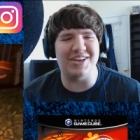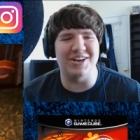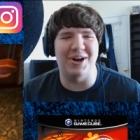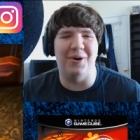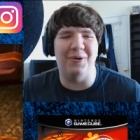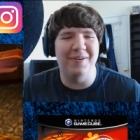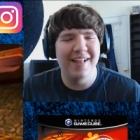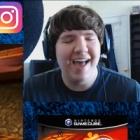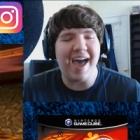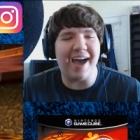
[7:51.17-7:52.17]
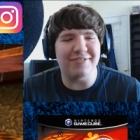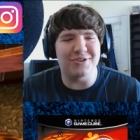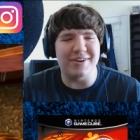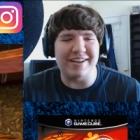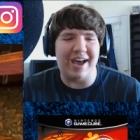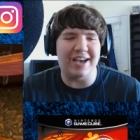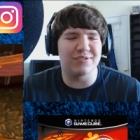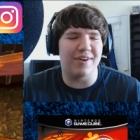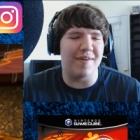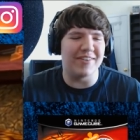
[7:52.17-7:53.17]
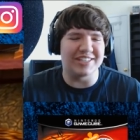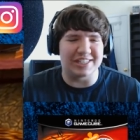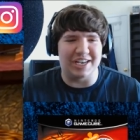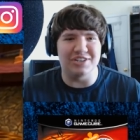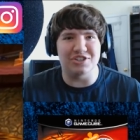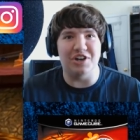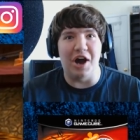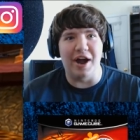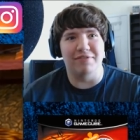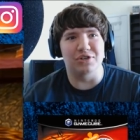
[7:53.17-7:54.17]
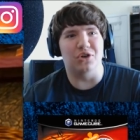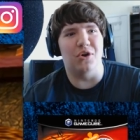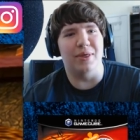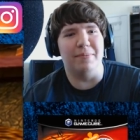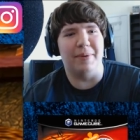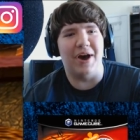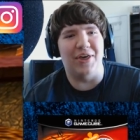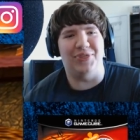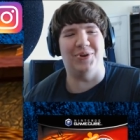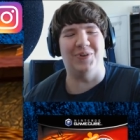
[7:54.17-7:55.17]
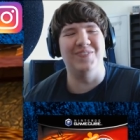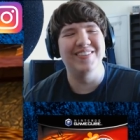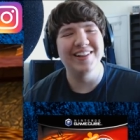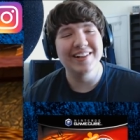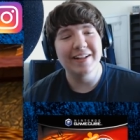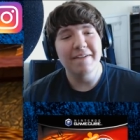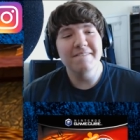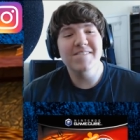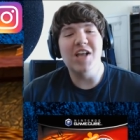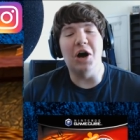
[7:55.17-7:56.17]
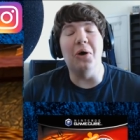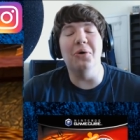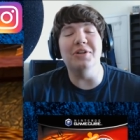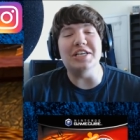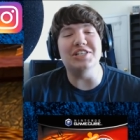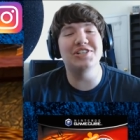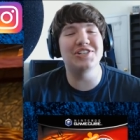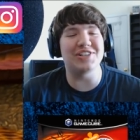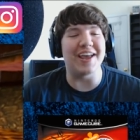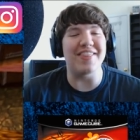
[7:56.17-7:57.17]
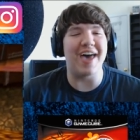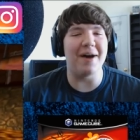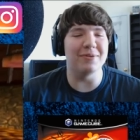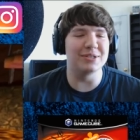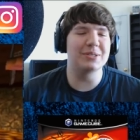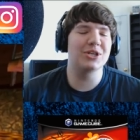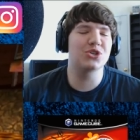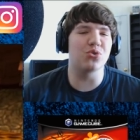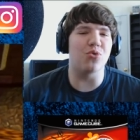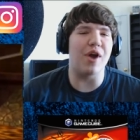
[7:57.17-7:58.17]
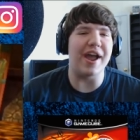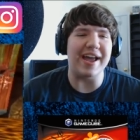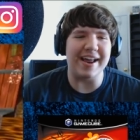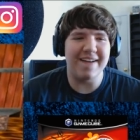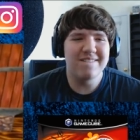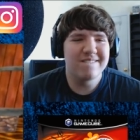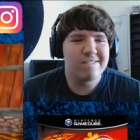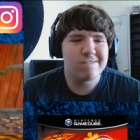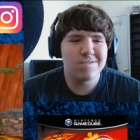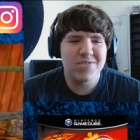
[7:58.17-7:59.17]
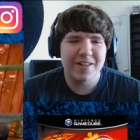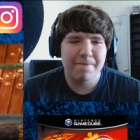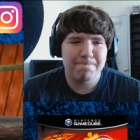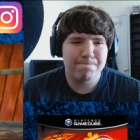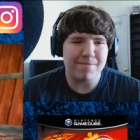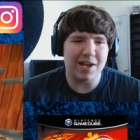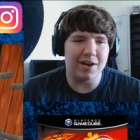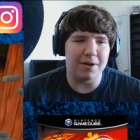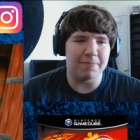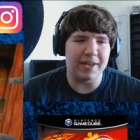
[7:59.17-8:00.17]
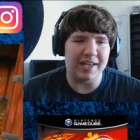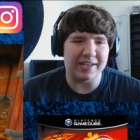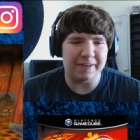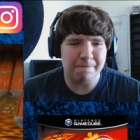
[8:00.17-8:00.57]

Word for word: you know, after he asked for everybody's attention, I have to go to the bathroom. Holy shit, that was Great. Oh, man.